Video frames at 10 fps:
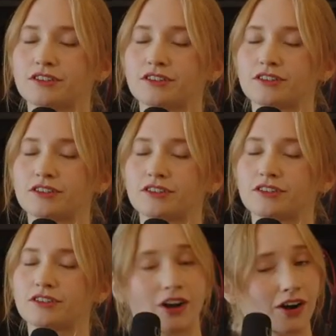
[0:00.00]
and
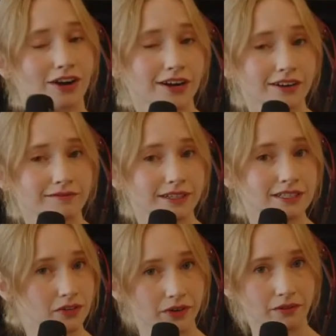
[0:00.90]
what's even harder
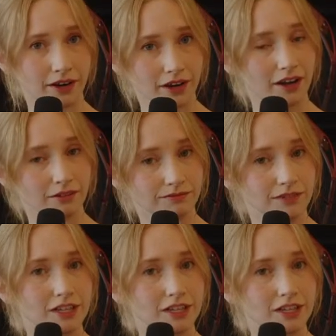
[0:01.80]
is knowing where to go.